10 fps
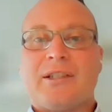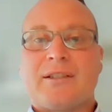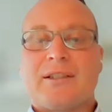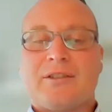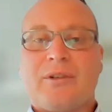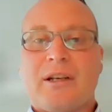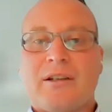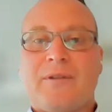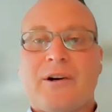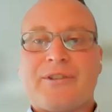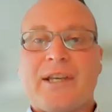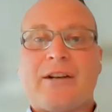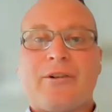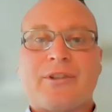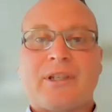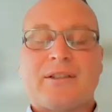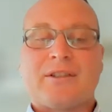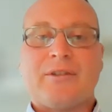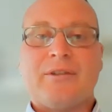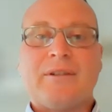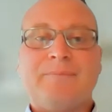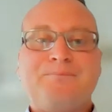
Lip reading: is concerned and as far as the anodes are concerned.